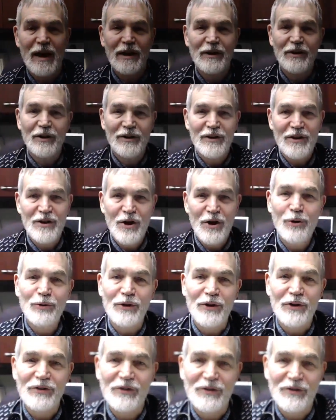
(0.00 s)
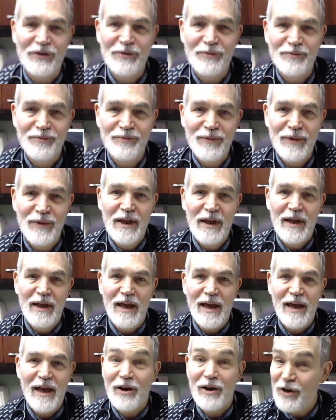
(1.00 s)
and looked the oldest.
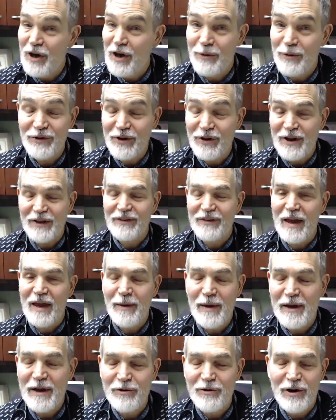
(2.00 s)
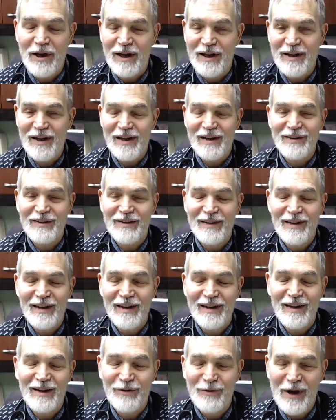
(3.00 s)
It was a
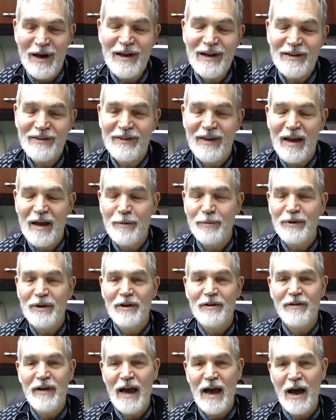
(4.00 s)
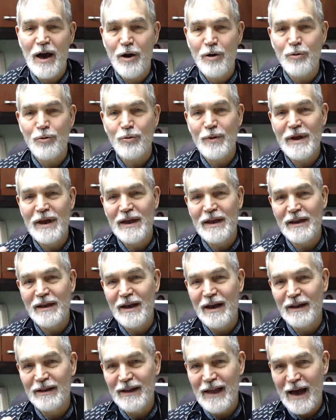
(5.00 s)
great example of how we
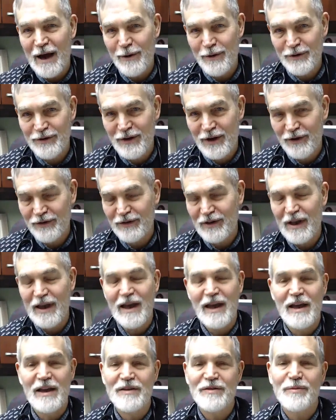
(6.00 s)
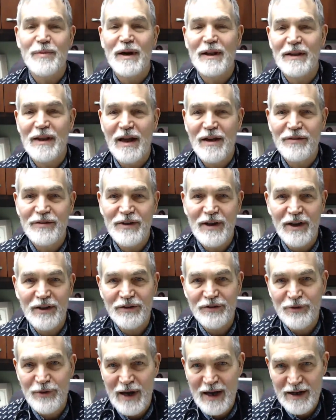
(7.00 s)
allow ourselves to age by lifestyle
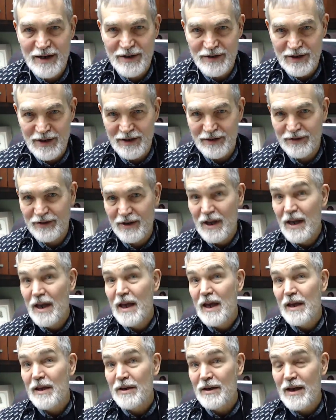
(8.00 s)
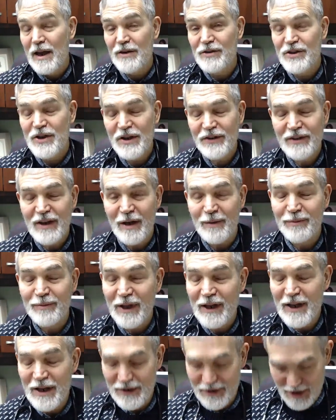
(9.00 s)
strategies. Now, she's got
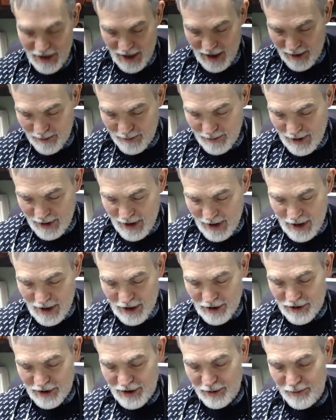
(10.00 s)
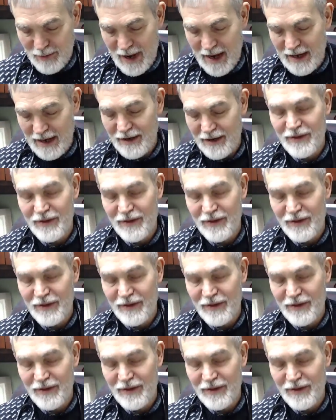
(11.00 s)
plenty of time to make